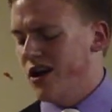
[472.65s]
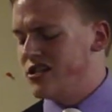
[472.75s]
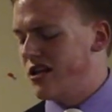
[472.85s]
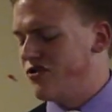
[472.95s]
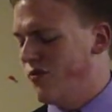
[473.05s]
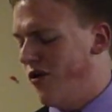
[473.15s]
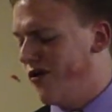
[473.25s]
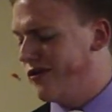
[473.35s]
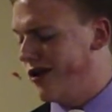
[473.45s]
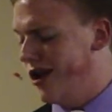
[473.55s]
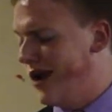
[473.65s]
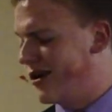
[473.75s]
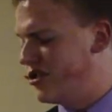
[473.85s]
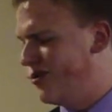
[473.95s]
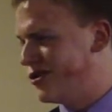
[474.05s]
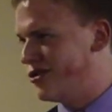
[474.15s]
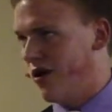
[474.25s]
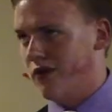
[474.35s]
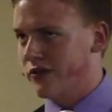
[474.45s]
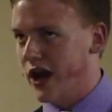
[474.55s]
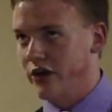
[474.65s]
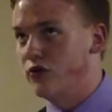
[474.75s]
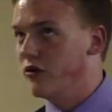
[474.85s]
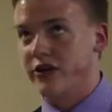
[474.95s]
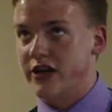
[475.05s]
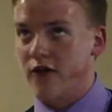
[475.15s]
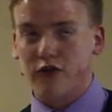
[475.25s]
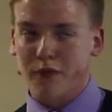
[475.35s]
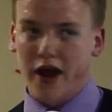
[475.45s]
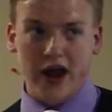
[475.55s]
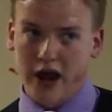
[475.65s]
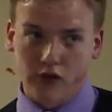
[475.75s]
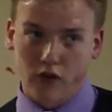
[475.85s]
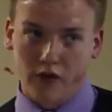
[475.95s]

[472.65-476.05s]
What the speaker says: It's little more than the lyrics to a song that I couldn't get out of my head.